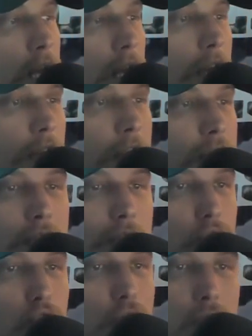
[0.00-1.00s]
this
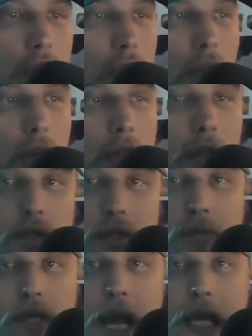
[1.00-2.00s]
is just
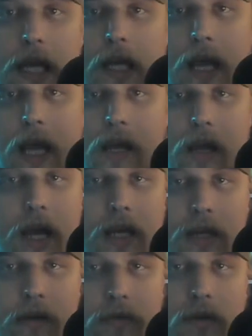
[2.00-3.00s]
colonialism taking a
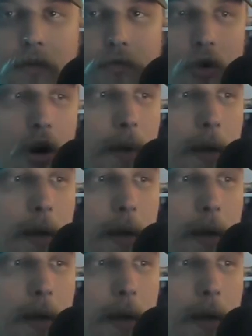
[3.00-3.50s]
different form,